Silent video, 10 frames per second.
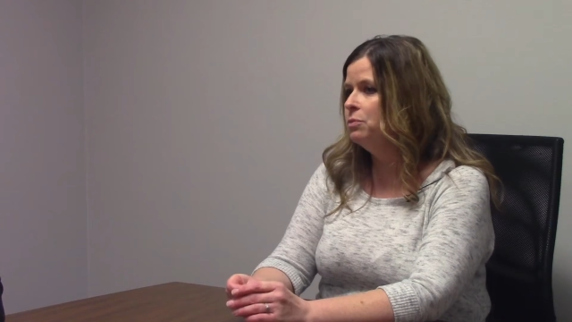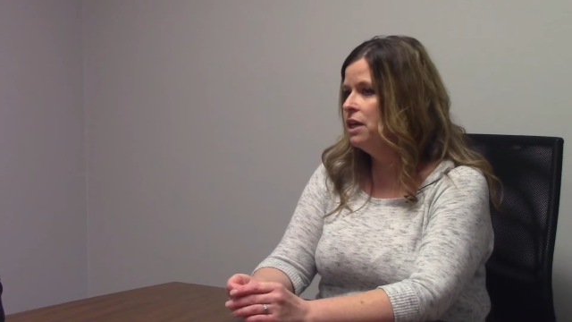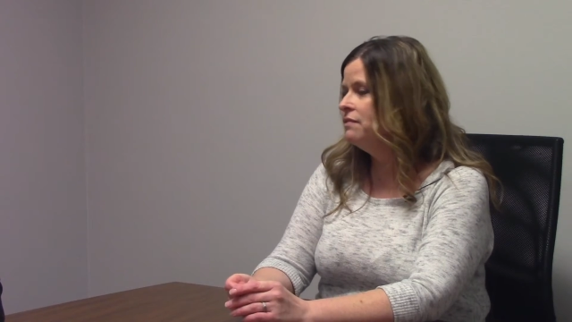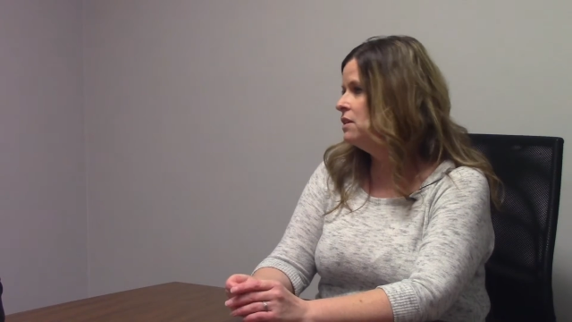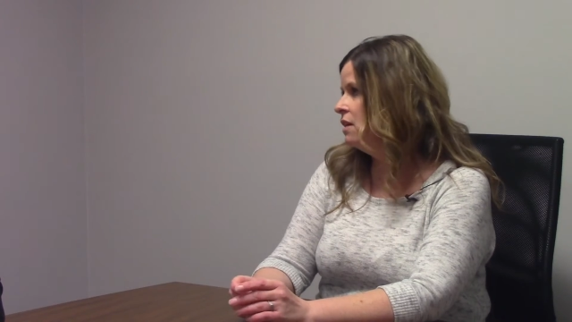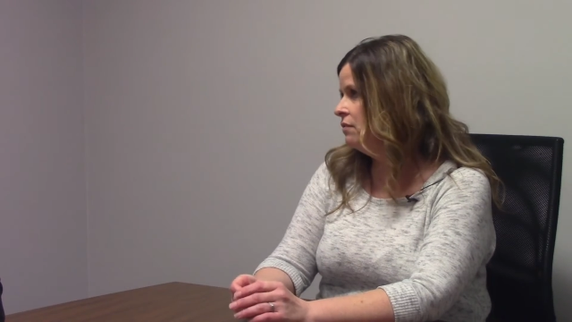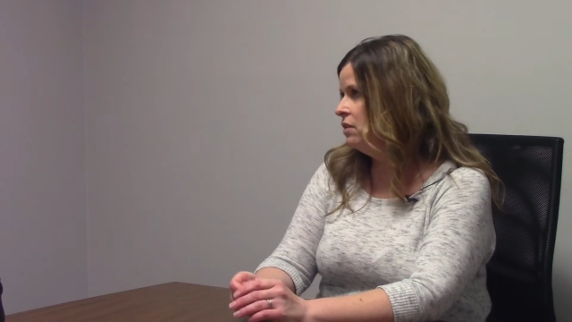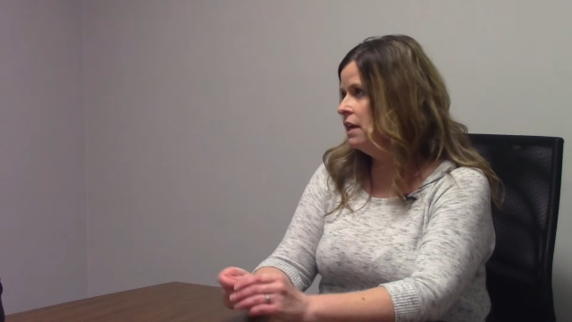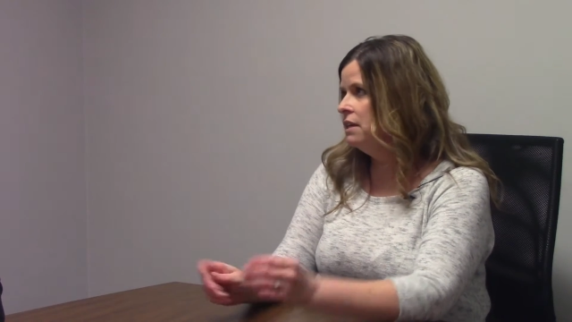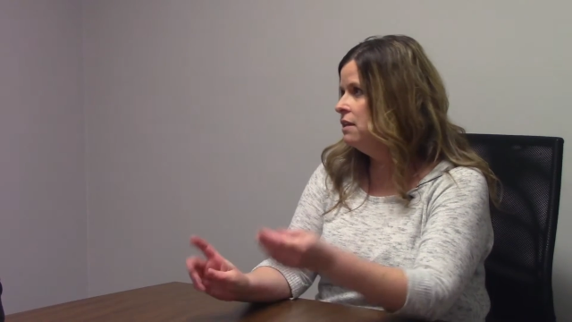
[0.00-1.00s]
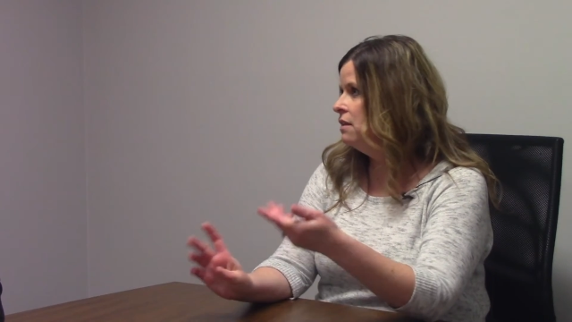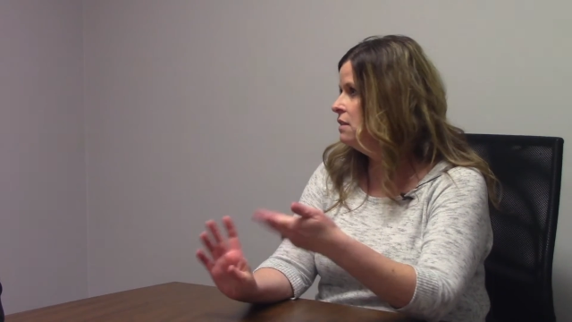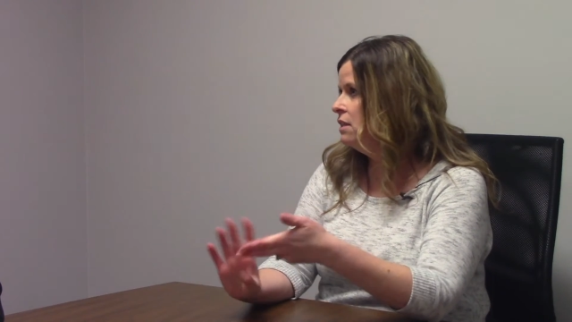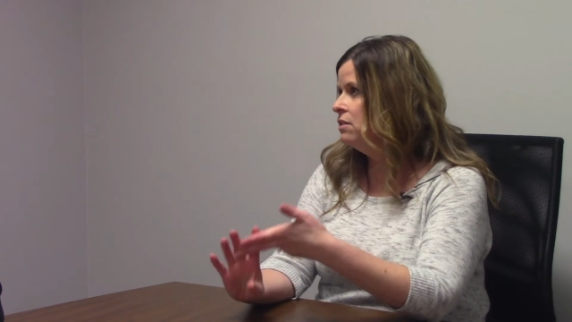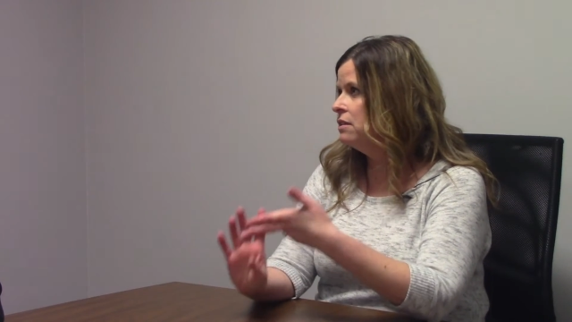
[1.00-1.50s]
we have to cover any
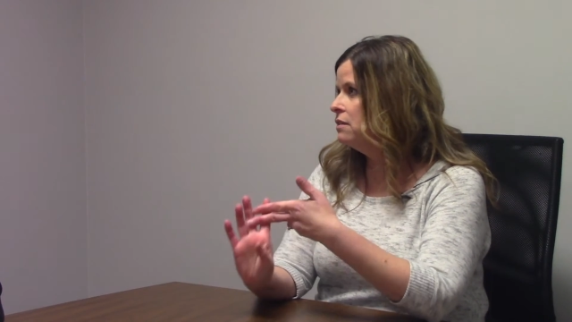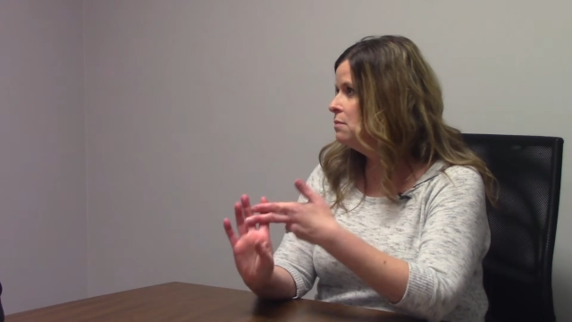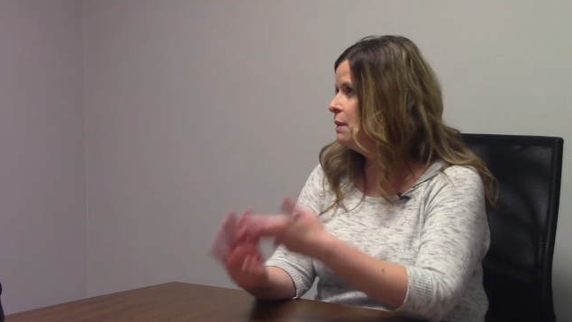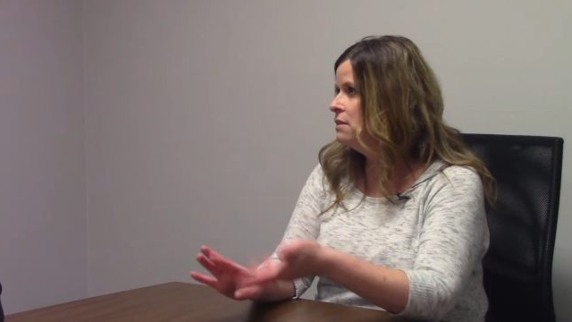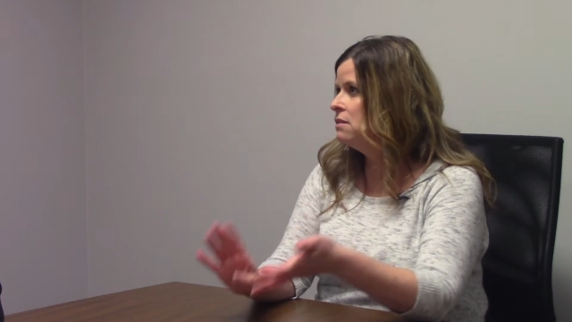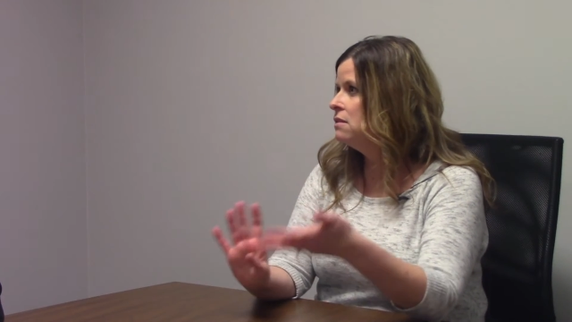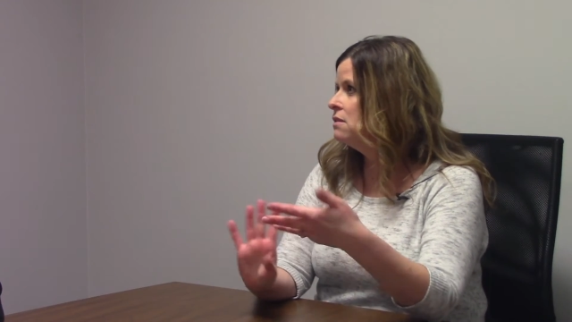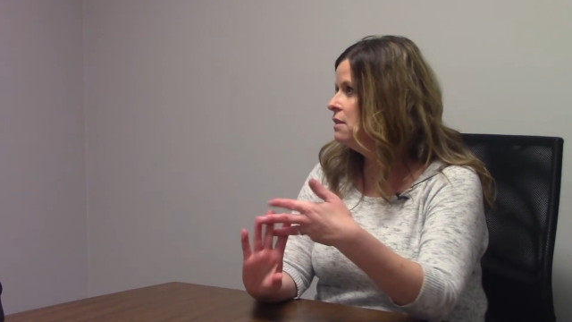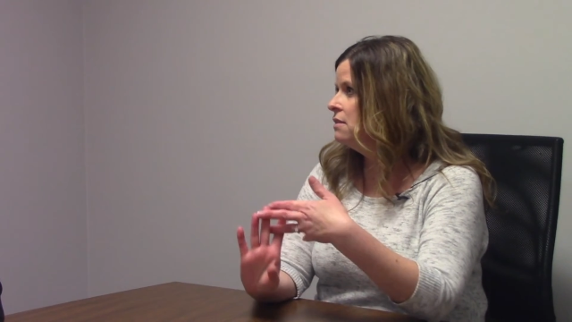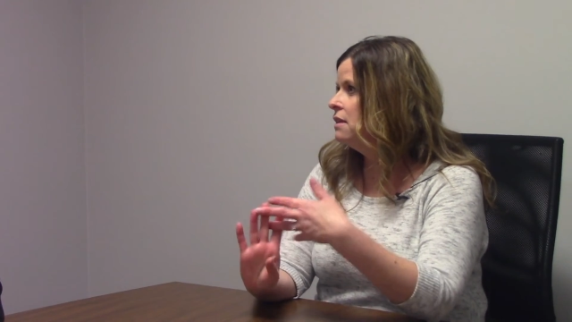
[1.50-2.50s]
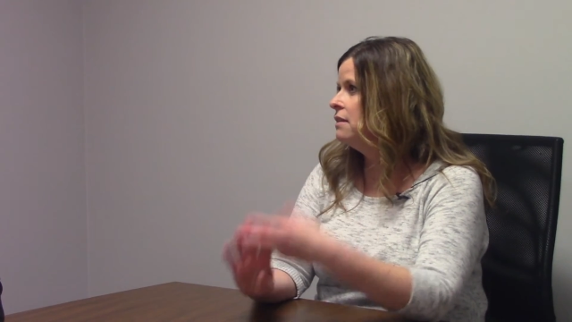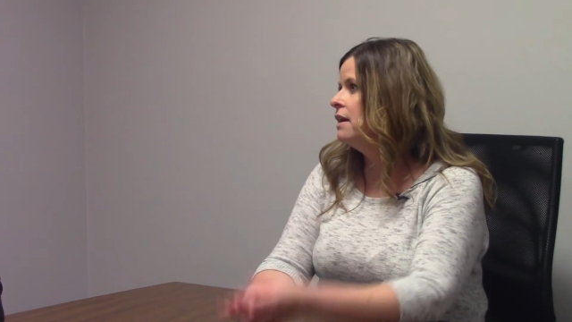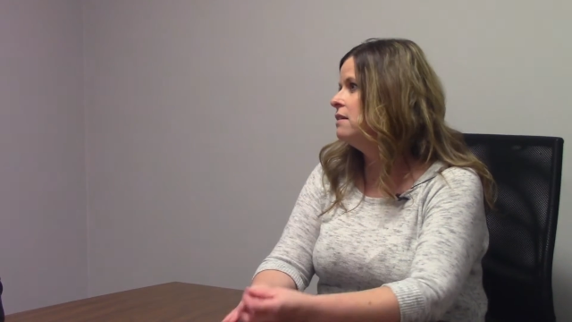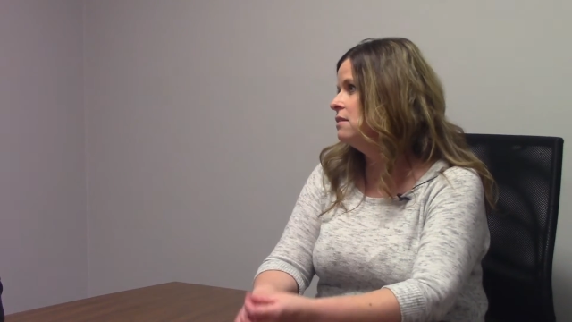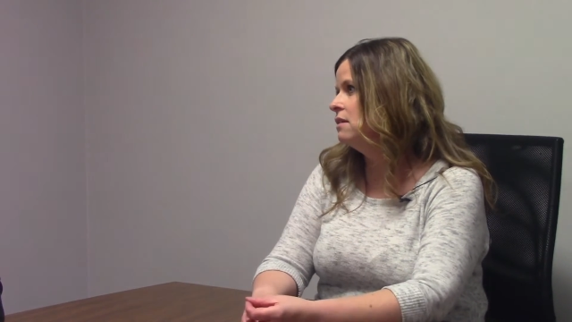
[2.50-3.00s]
legal expenses, things like
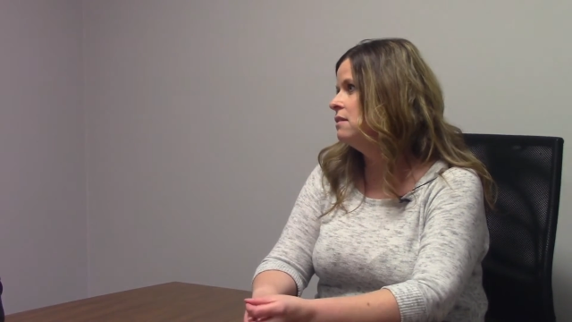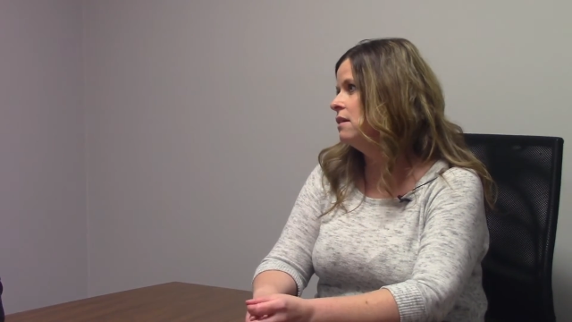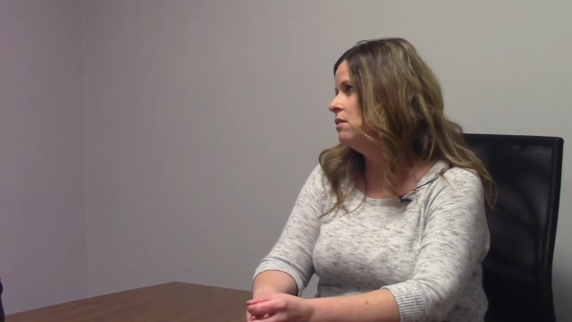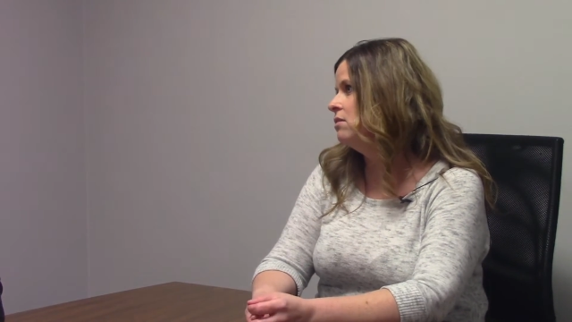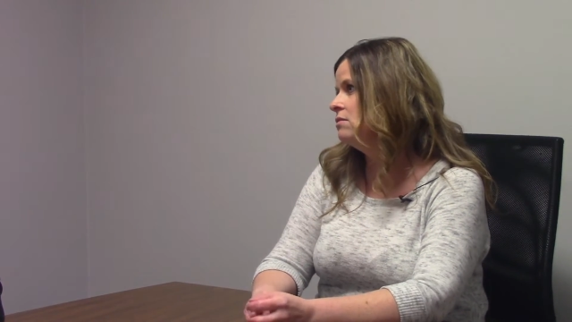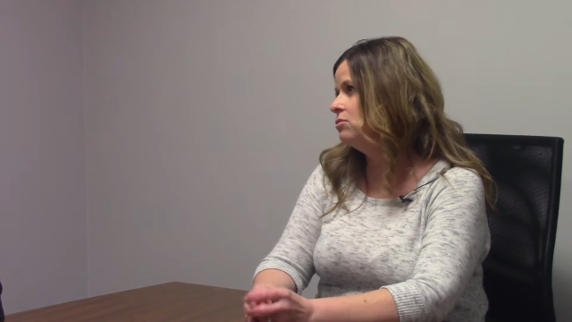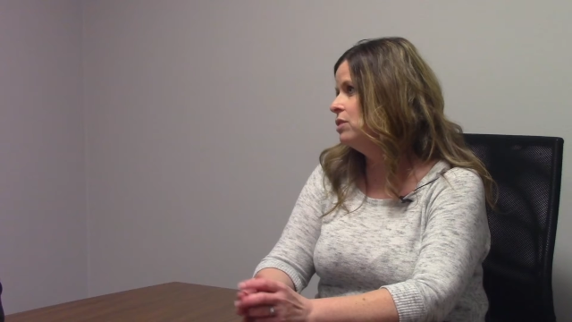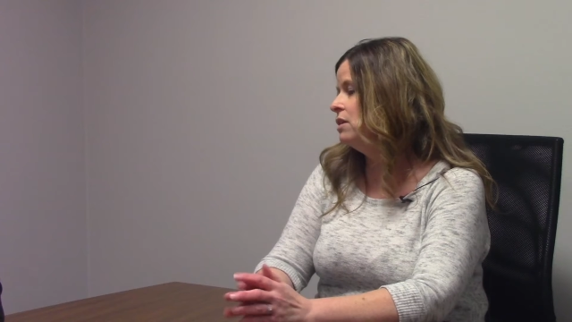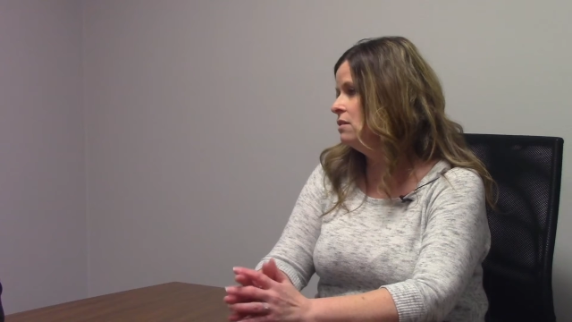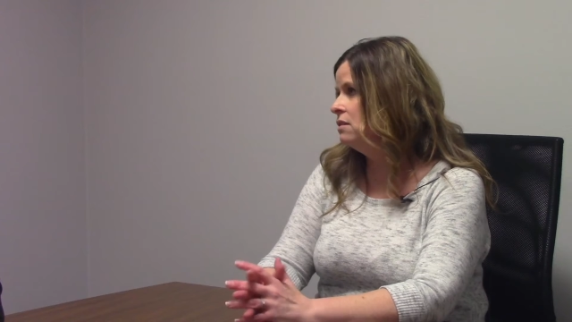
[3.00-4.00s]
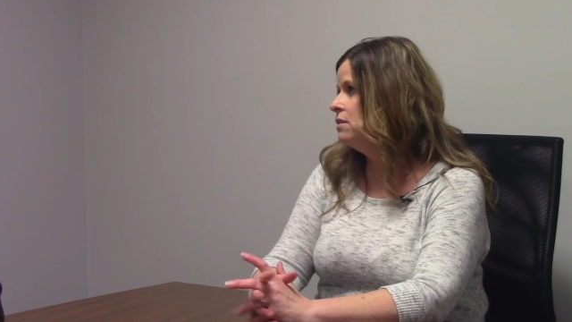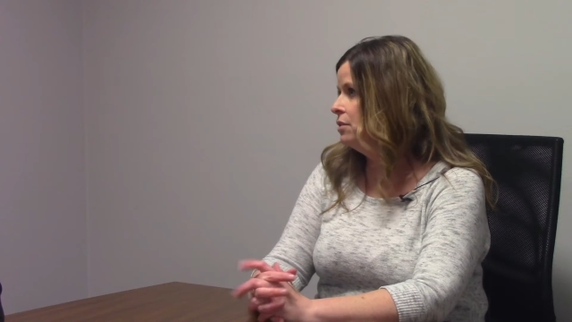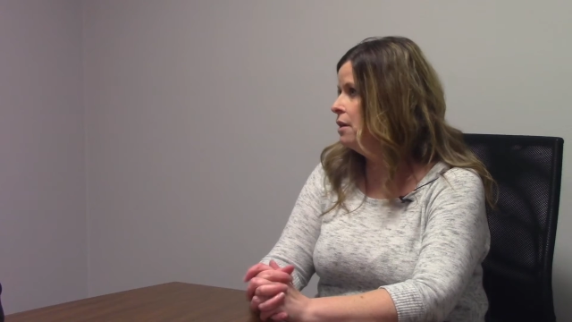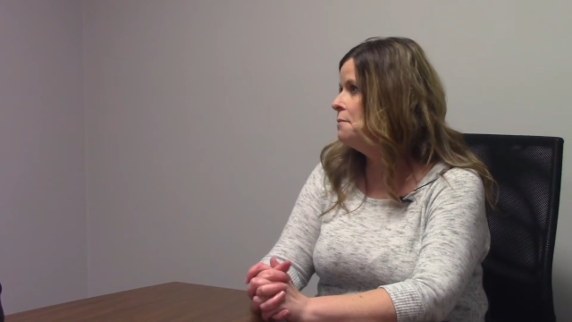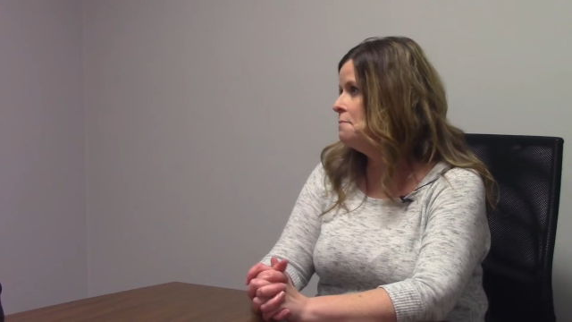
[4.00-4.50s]
that, to get that all straight and cleared up.